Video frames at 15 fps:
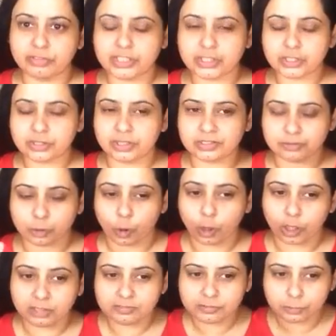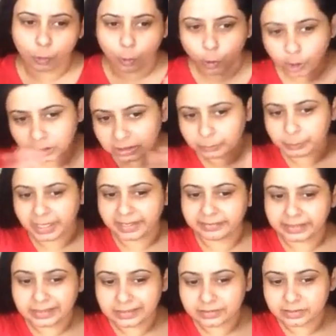which dissolves all the
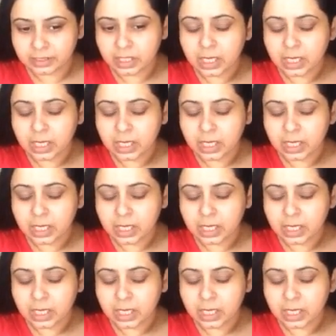barriers